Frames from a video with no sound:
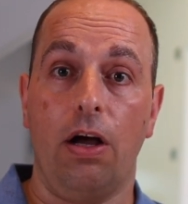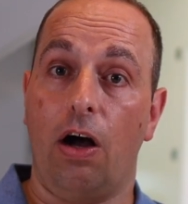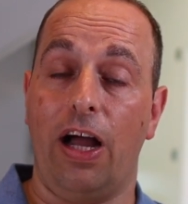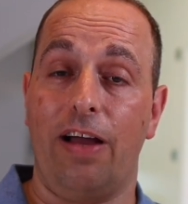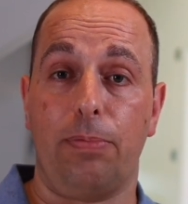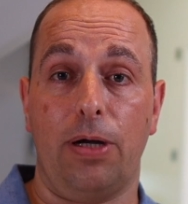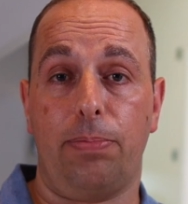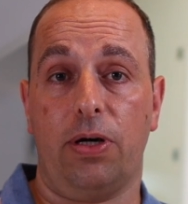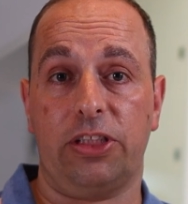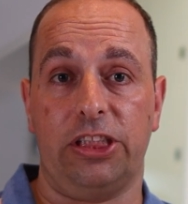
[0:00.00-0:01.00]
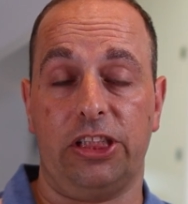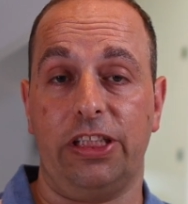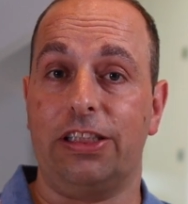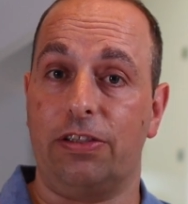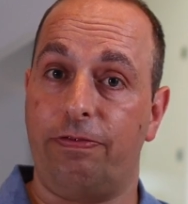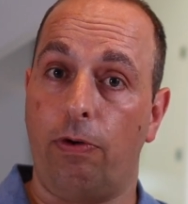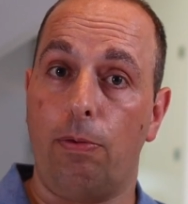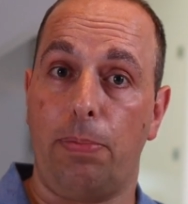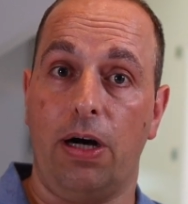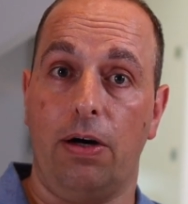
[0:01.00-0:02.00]
I have mine partitioned into
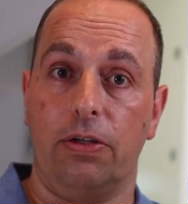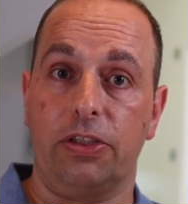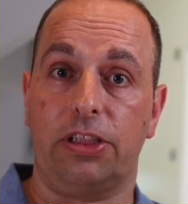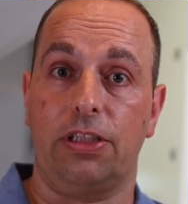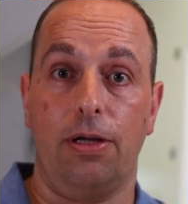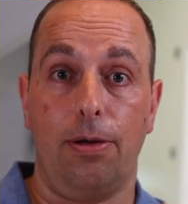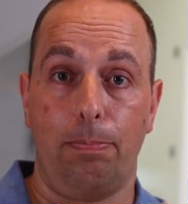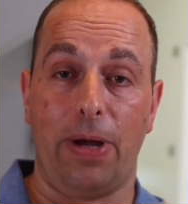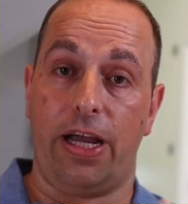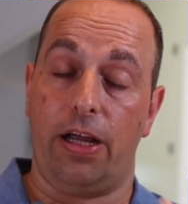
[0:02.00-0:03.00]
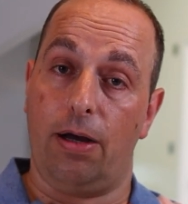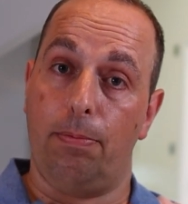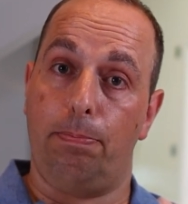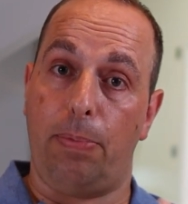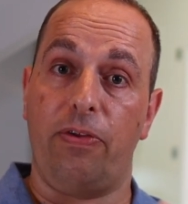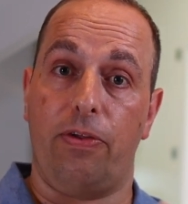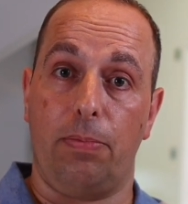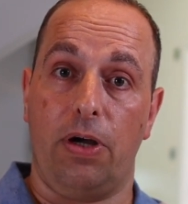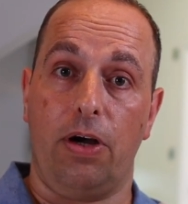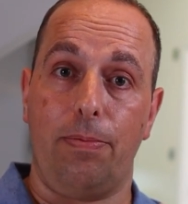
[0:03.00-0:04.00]
4 parts, backing up both of
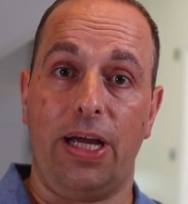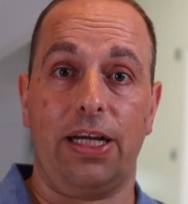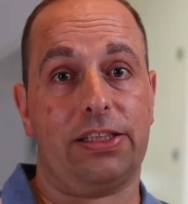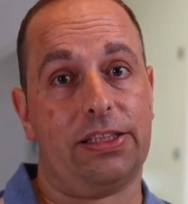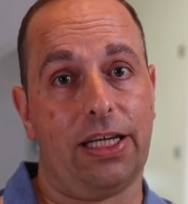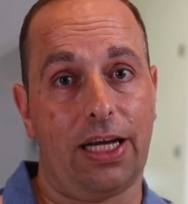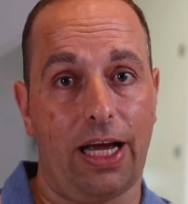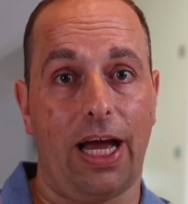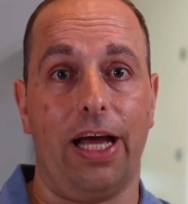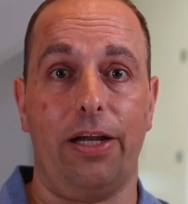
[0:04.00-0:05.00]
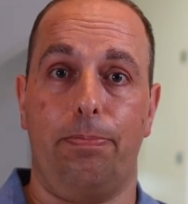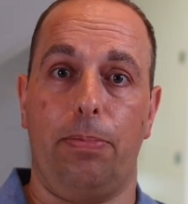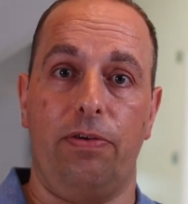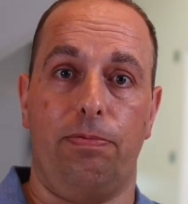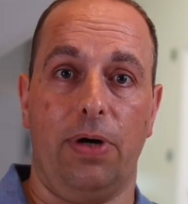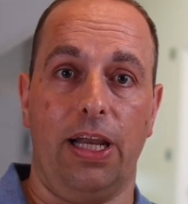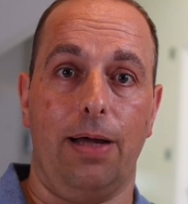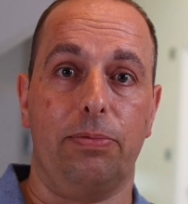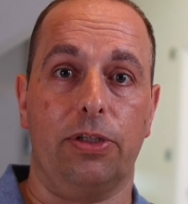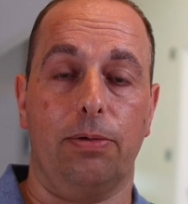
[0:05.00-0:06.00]
my iMacs and both my
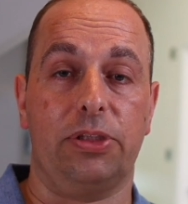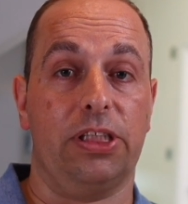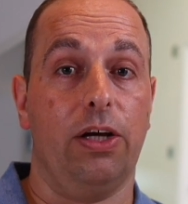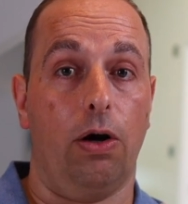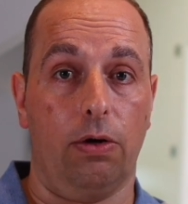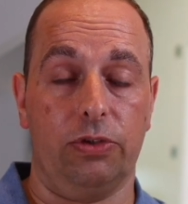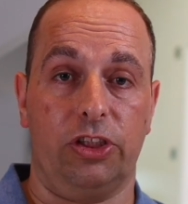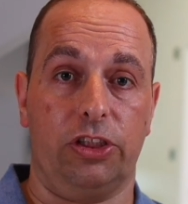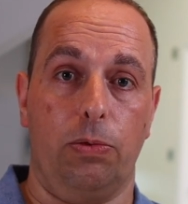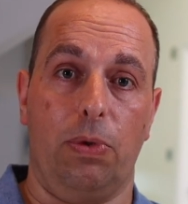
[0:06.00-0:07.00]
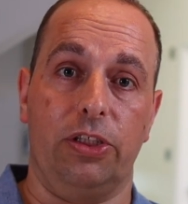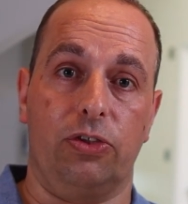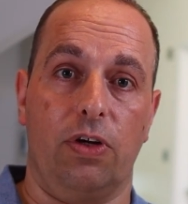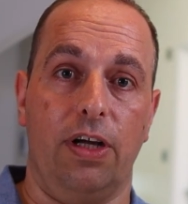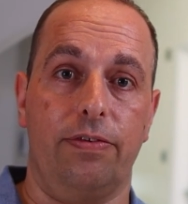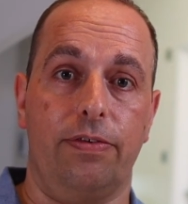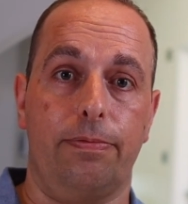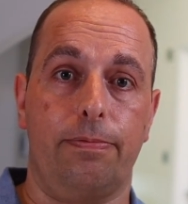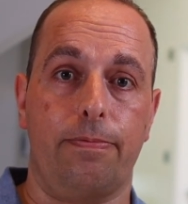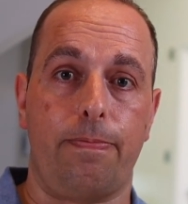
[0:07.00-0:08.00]
laptops on just the one drive.
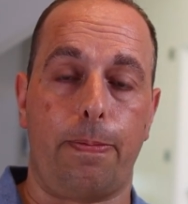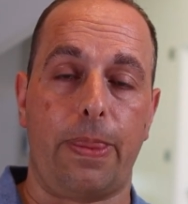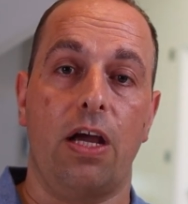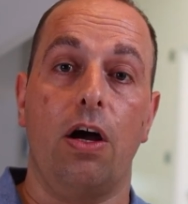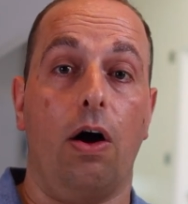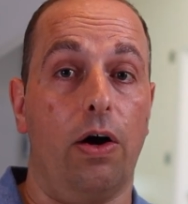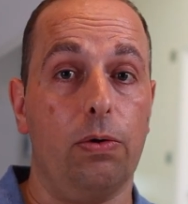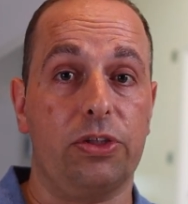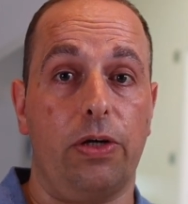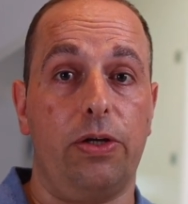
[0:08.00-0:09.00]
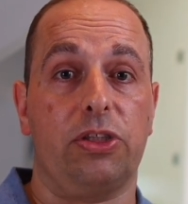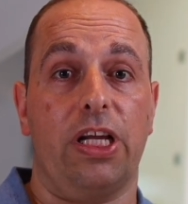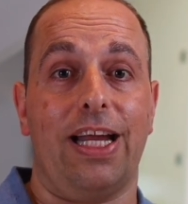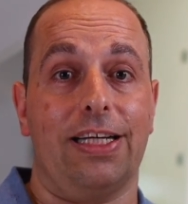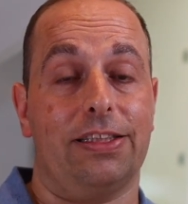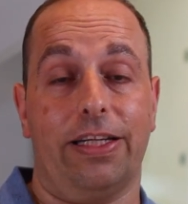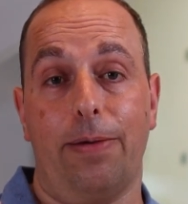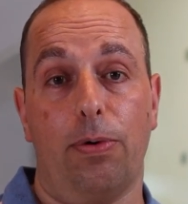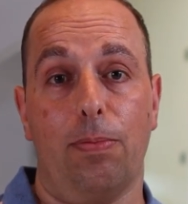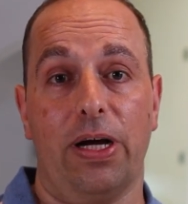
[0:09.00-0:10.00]
I also use a NAS to
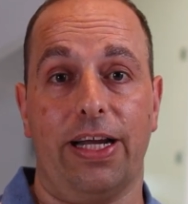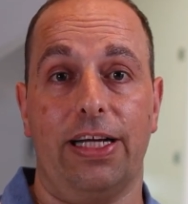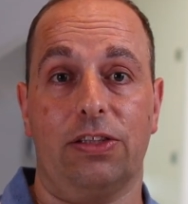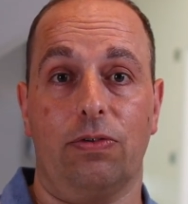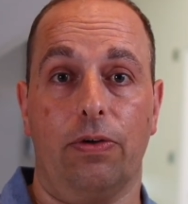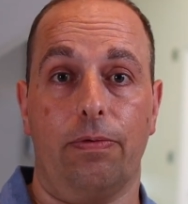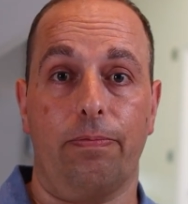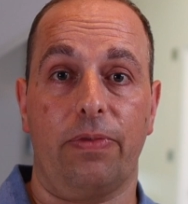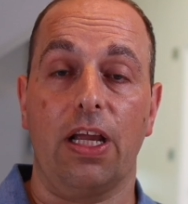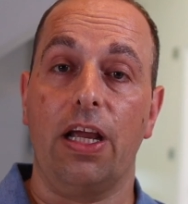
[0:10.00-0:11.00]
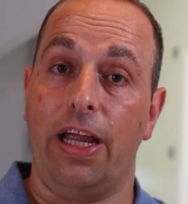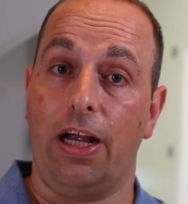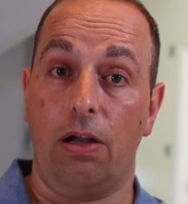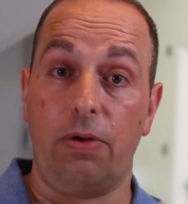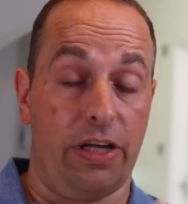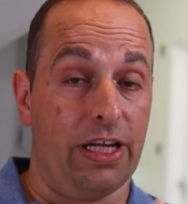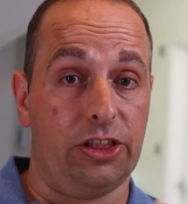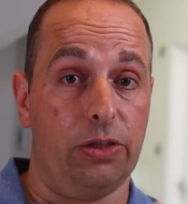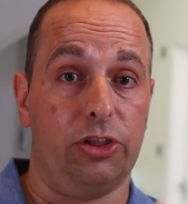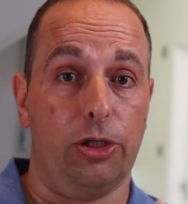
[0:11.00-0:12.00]
keep all my data on, including these
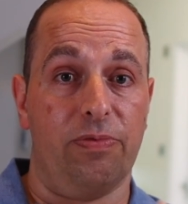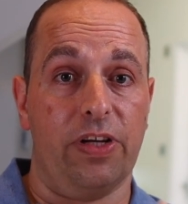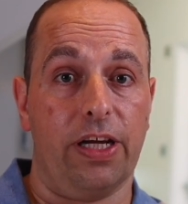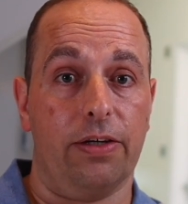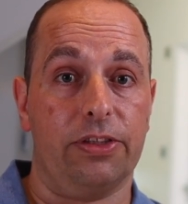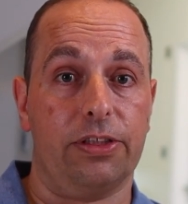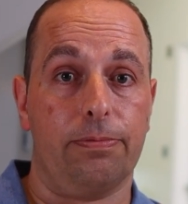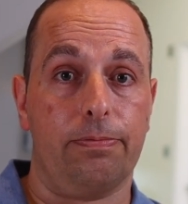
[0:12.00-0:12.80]
YouTube videos,